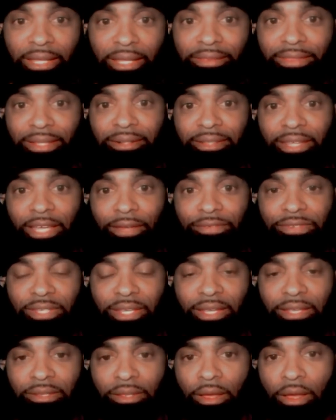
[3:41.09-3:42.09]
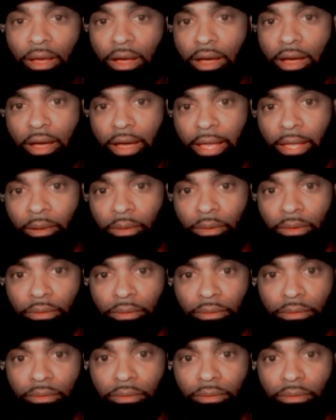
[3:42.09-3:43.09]
And then Dev says, all right,
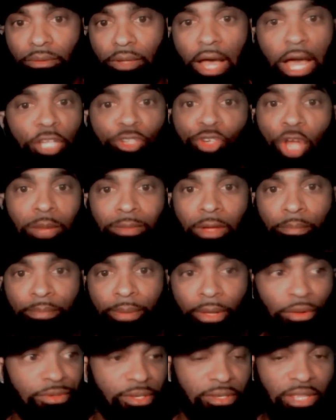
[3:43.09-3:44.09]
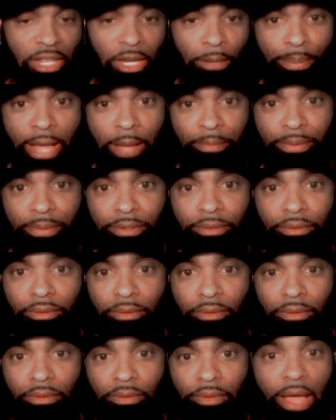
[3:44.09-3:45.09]
I'll drop my belts. Let's get it popping.
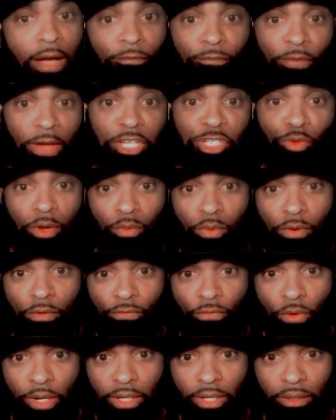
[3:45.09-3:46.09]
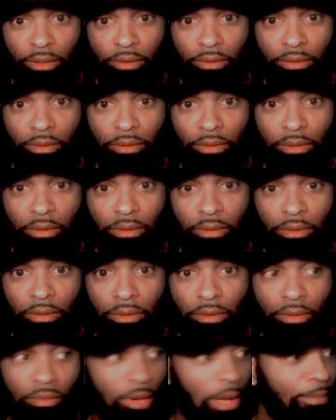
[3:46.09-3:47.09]
I'll fight you at one forty.
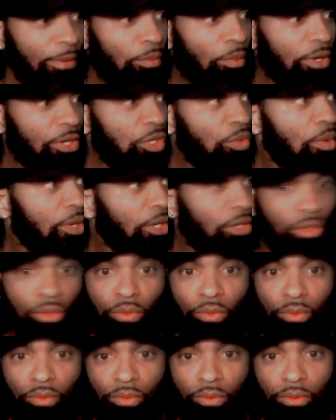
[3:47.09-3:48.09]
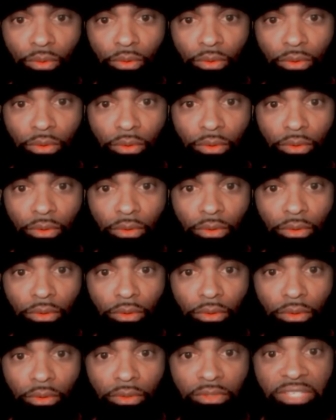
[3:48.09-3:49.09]
Well, I mean, what do you want to do?
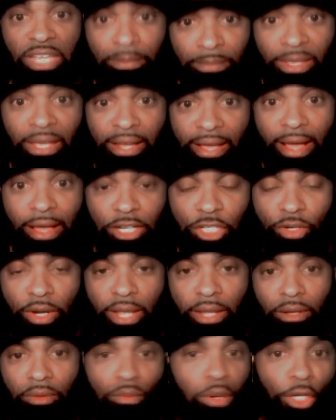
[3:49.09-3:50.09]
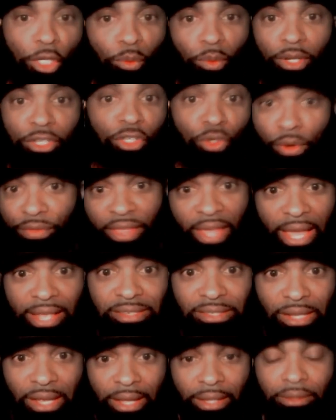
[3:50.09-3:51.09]
Send me a contract. What do you want? You're the A
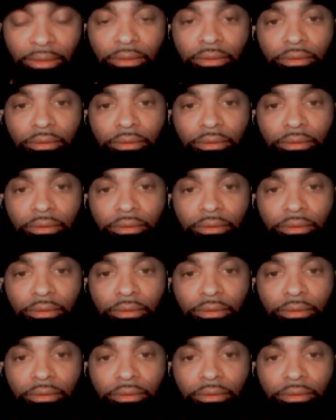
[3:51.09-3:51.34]
side.